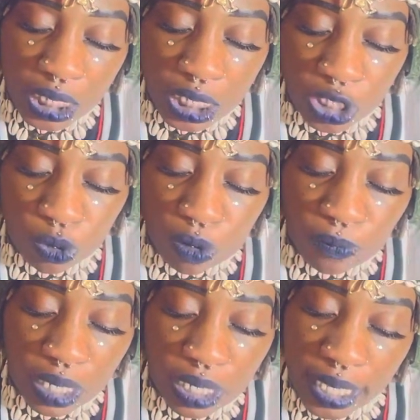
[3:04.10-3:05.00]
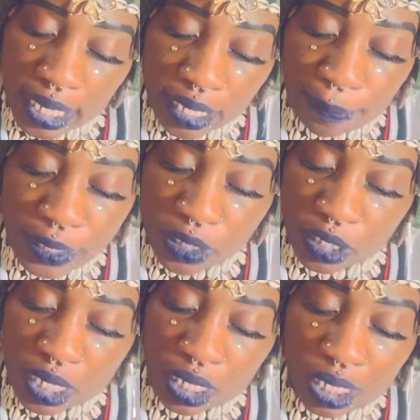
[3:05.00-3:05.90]
that you don't really like, but you're
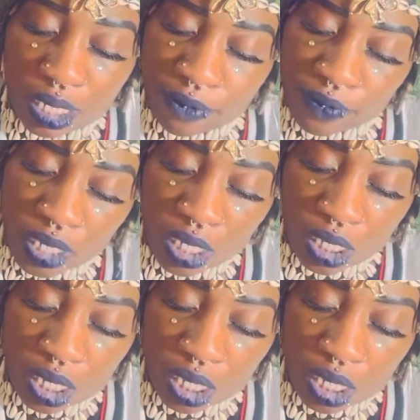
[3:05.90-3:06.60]
getting clarity.